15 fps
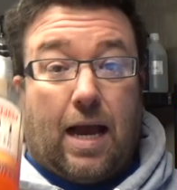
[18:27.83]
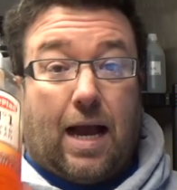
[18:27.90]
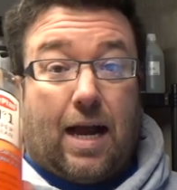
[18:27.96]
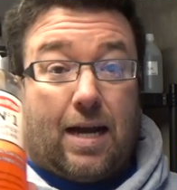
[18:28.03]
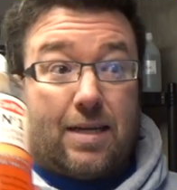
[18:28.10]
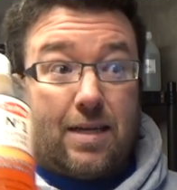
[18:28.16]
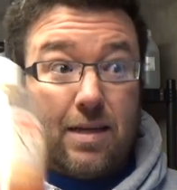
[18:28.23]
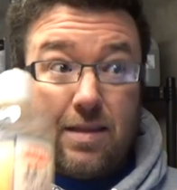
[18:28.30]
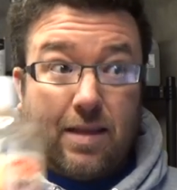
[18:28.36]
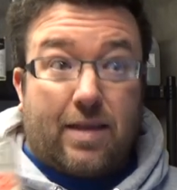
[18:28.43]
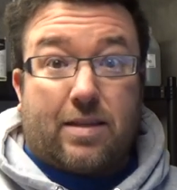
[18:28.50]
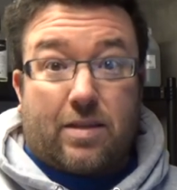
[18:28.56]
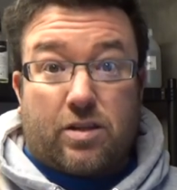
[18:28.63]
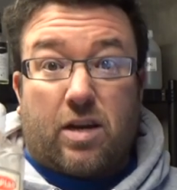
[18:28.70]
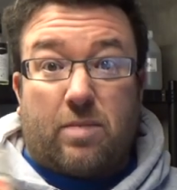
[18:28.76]
And I
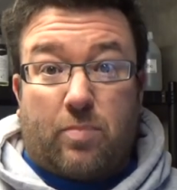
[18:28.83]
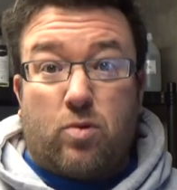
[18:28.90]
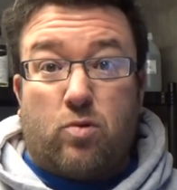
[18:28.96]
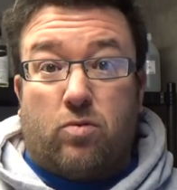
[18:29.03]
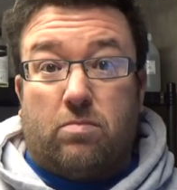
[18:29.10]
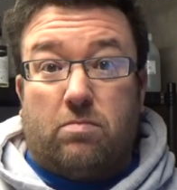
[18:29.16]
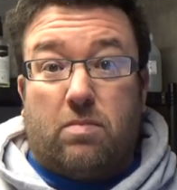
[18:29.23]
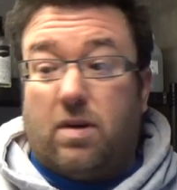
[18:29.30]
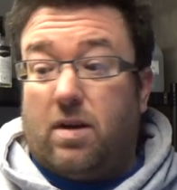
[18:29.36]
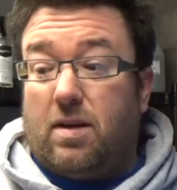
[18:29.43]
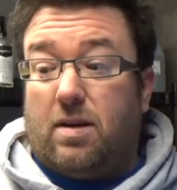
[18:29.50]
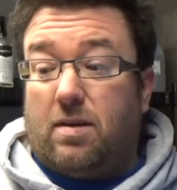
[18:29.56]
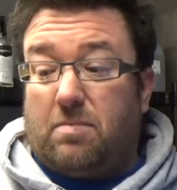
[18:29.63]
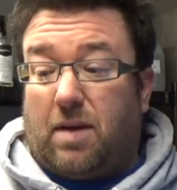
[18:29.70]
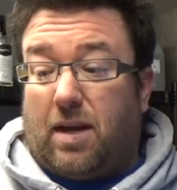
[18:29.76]
like the shampoo.
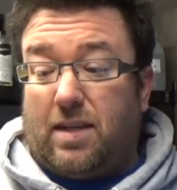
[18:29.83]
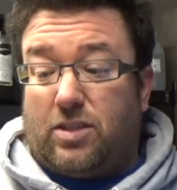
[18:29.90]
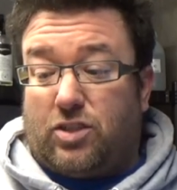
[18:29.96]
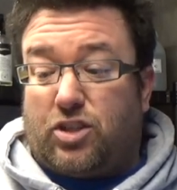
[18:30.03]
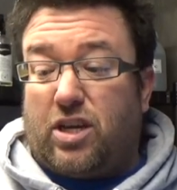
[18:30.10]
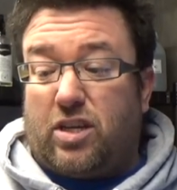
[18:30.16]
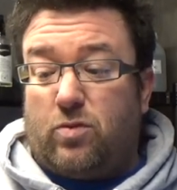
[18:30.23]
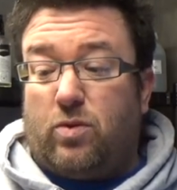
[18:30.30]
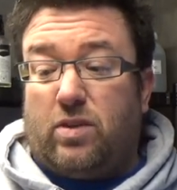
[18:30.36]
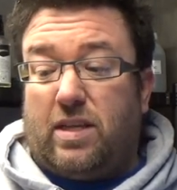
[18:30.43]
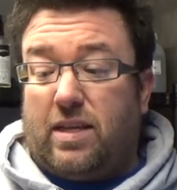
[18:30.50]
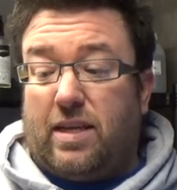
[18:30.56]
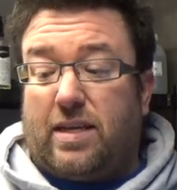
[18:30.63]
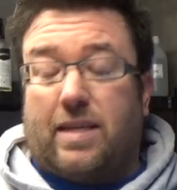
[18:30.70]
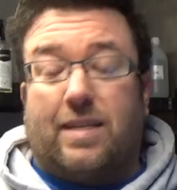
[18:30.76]
I
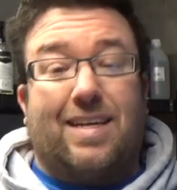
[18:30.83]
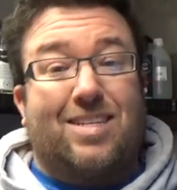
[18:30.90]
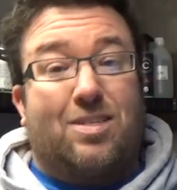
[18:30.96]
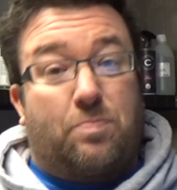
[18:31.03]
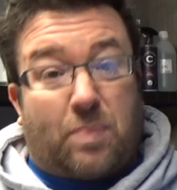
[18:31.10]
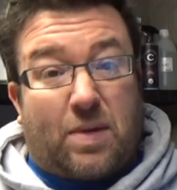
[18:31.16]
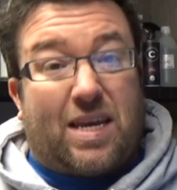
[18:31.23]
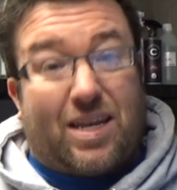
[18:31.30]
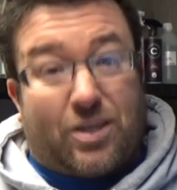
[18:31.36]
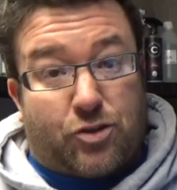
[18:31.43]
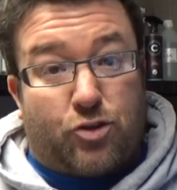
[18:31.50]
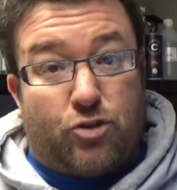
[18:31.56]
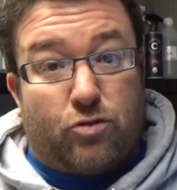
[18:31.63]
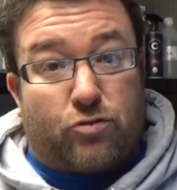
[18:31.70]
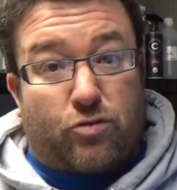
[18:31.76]
genuinely like it. It's
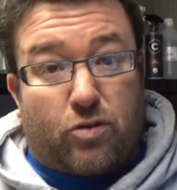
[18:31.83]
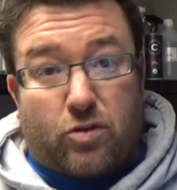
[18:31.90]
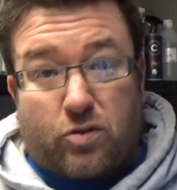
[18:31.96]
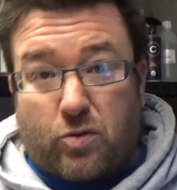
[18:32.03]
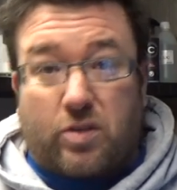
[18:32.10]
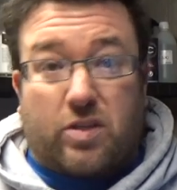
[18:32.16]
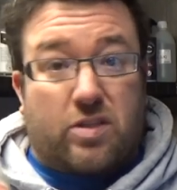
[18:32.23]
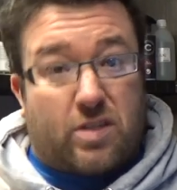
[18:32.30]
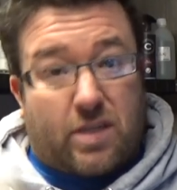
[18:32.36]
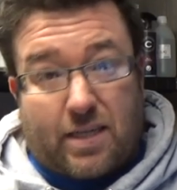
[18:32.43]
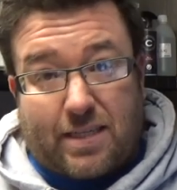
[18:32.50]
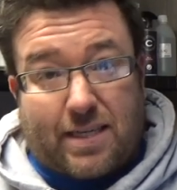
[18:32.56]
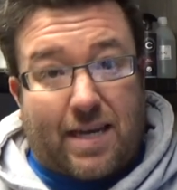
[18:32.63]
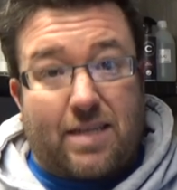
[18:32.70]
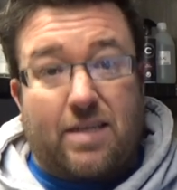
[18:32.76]
pH neutral, so it doesn't
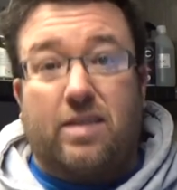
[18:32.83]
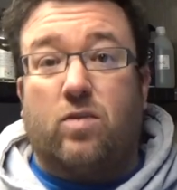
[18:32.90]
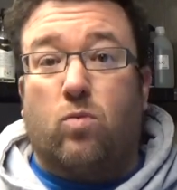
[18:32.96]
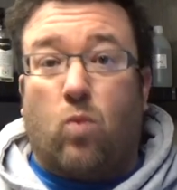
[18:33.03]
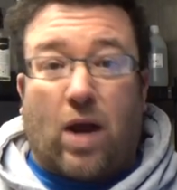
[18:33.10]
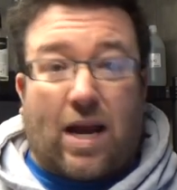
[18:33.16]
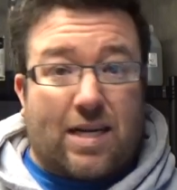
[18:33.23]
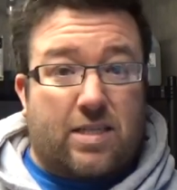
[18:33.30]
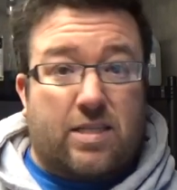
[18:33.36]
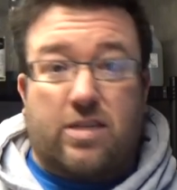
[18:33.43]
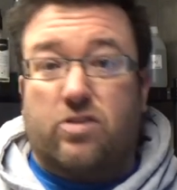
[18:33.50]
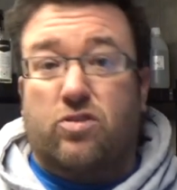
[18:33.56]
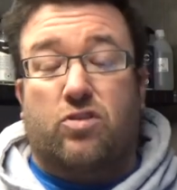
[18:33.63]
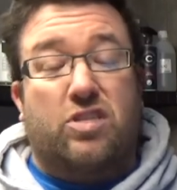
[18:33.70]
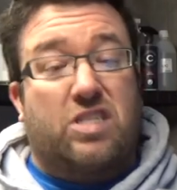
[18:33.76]
contain any
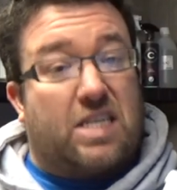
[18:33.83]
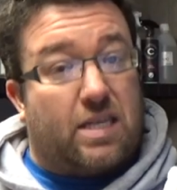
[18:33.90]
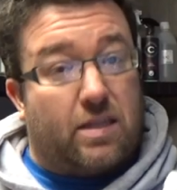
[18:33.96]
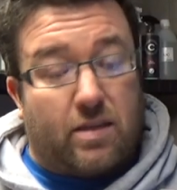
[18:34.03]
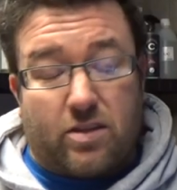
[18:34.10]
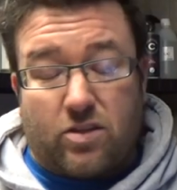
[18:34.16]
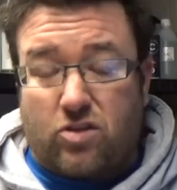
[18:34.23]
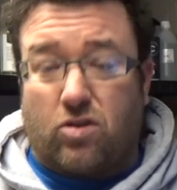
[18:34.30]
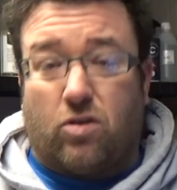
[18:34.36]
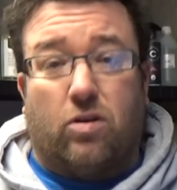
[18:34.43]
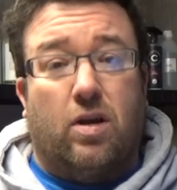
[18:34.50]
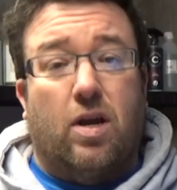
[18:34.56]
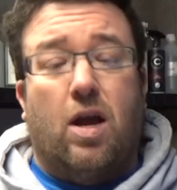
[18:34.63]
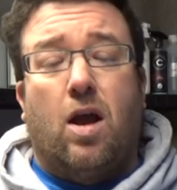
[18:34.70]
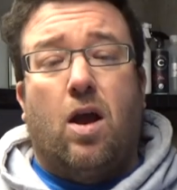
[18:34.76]
waxes or sealants
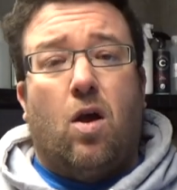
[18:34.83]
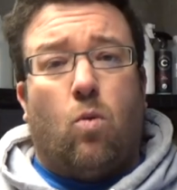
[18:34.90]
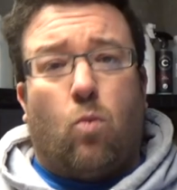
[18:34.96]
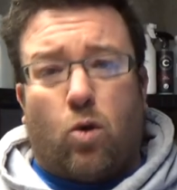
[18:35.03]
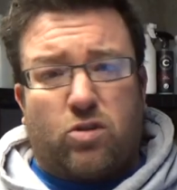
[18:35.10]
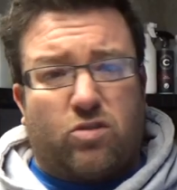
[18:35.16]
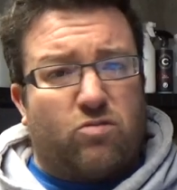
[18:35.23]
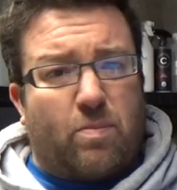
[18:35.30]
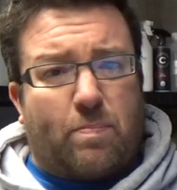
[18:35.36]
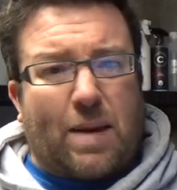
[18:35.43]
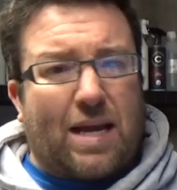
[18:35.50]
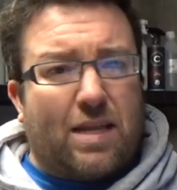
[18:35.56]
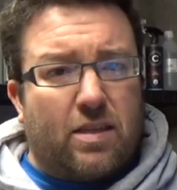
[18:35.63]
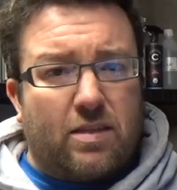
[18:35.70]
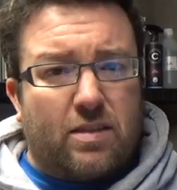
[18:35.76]
or water
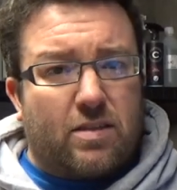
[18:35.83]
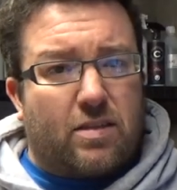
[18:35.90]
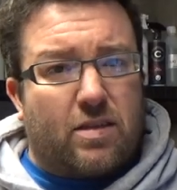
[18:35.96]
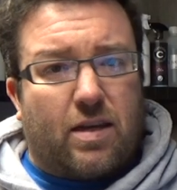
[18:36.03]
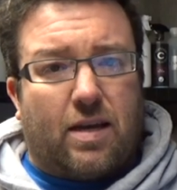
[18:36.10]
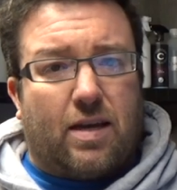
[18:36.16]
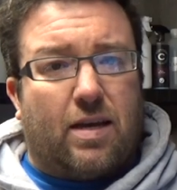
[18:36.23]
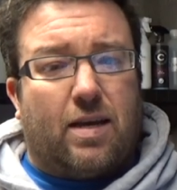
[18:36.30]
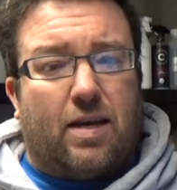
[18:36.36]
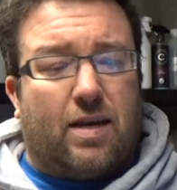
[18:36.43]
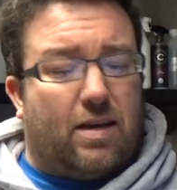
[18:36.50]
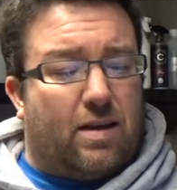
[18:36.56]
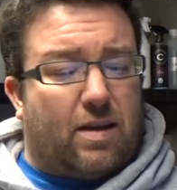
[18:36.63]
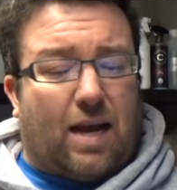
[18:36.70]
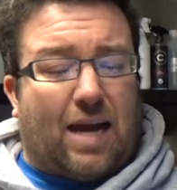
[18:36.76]
repellent
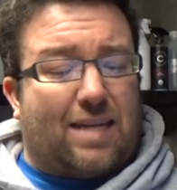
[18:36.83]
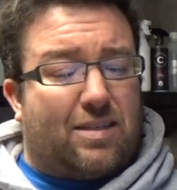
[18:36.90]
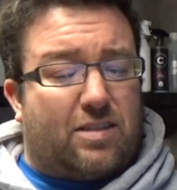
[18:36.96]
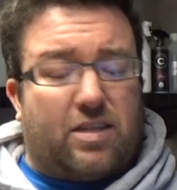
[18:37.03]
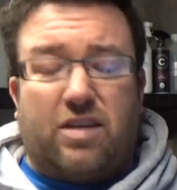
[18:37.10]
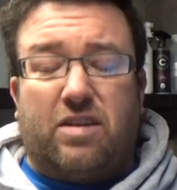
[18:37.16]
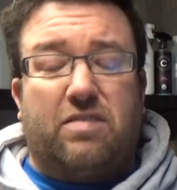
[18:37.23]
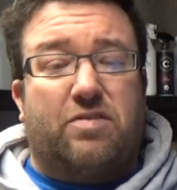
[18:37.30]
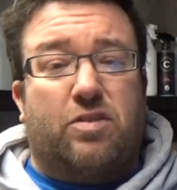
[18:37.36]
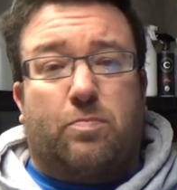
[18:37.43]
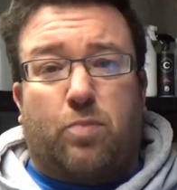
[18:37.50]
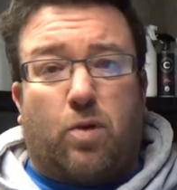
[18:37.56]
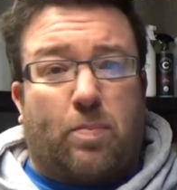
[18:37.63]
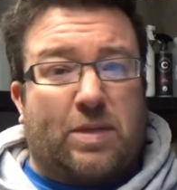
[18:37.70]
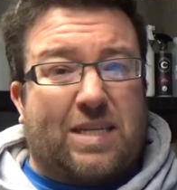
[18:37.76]
additives or
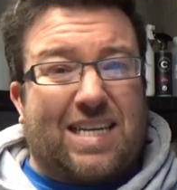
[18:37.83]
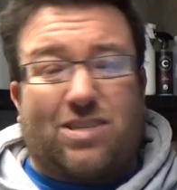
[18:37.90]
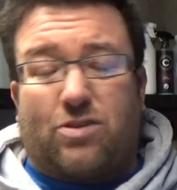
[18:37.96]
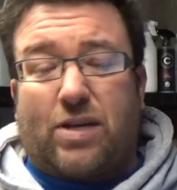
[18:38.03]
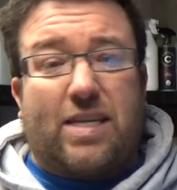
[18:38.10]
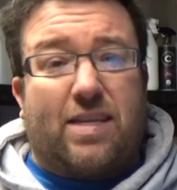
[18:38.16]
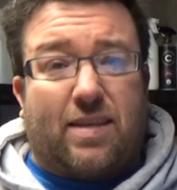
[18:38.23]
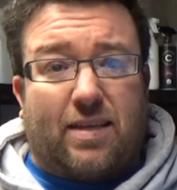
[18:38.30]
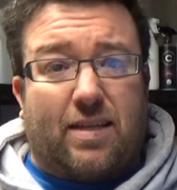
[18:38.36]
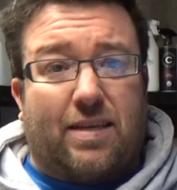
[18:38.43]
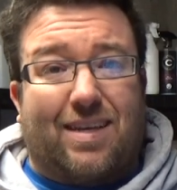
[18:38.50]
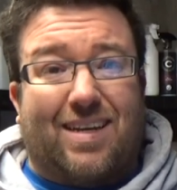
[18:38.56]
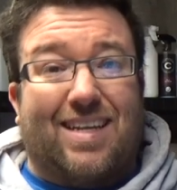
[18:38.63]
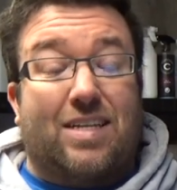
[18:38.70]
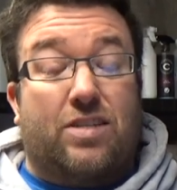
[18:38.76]
properties or anything
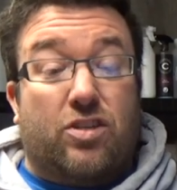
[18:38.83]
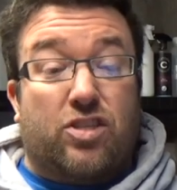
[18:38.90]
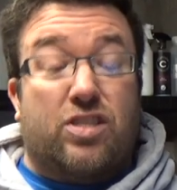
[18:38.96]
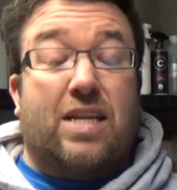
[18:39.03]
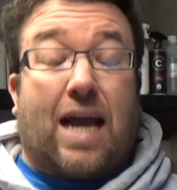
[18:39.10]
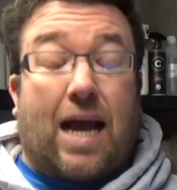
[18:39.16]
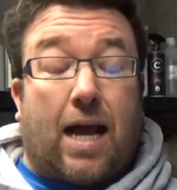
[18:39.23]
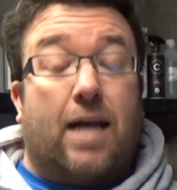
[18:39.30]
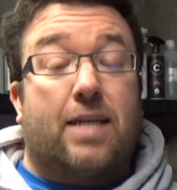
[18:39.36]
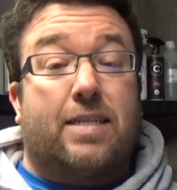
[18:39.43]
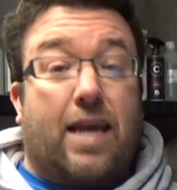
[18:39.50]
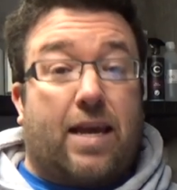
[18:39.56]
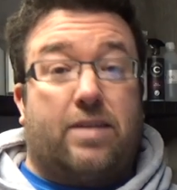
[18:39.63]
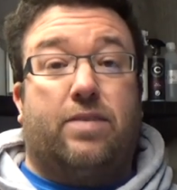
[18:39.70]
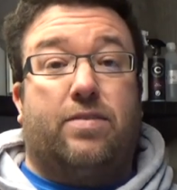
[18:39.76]
like that. It doesn't
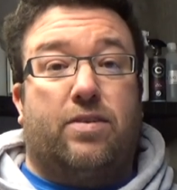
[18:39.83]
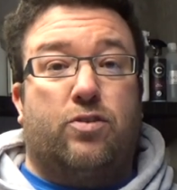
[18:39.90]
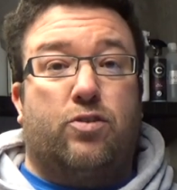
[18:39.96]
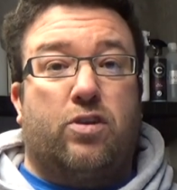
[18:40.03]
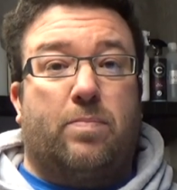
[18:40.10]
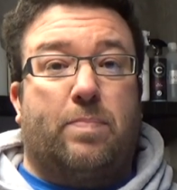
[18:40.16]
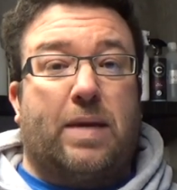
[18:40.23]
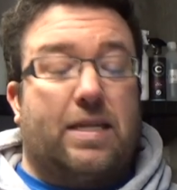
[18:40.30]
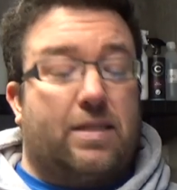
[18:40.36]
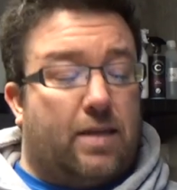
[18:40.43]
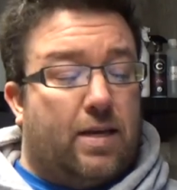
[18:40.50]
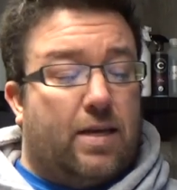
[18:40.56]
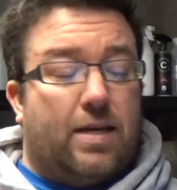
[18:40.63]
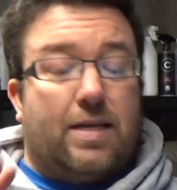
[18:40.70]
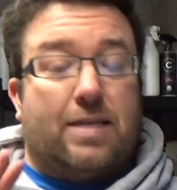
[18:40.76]
add anything to your paint.
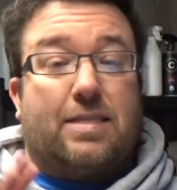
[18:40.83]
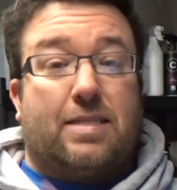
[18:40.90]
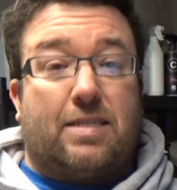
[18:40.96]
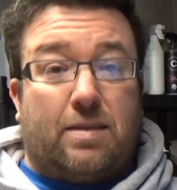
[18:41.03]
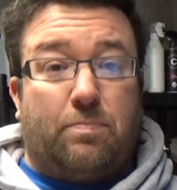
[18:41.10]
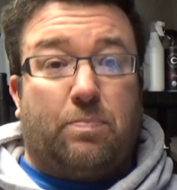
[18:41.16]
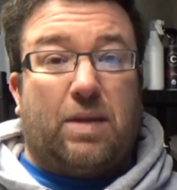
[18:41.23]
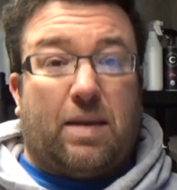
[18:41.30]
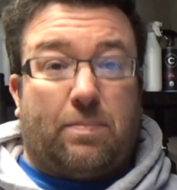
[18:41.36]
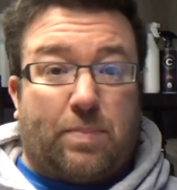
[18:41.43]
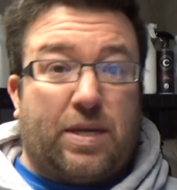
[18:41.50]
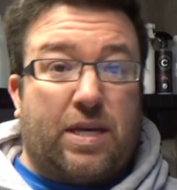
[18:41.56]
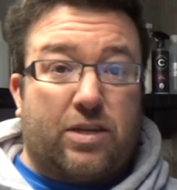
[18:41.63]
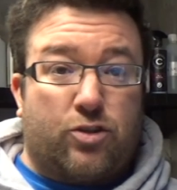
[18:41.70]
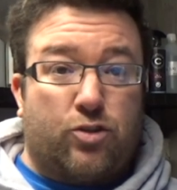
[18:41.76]
It's simply a
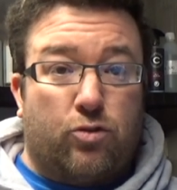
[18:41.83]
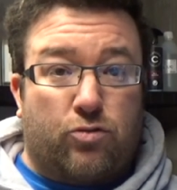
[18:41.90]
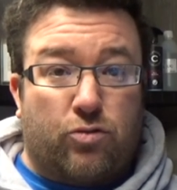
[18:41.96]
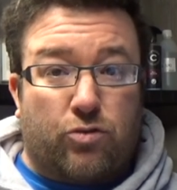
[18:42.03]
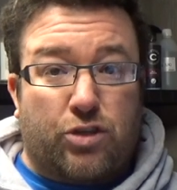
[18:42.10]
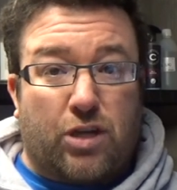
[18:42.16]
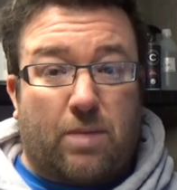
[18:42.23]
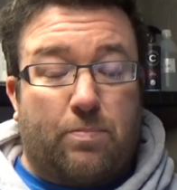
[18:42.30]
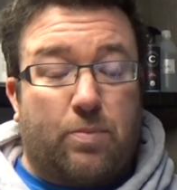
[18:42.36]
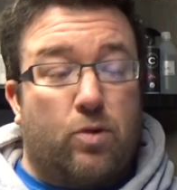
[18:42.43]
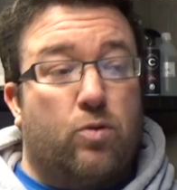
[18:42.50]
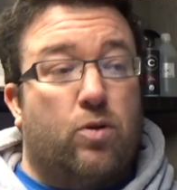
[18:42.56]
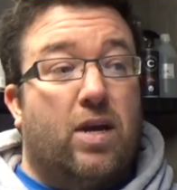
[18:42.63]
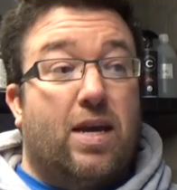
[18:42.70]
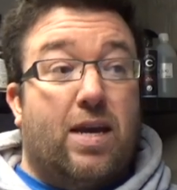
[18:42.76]
pH neutral
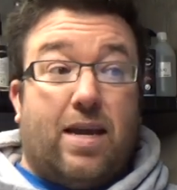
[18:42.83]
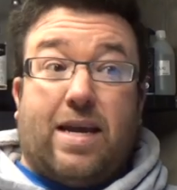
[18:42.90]
shampoo.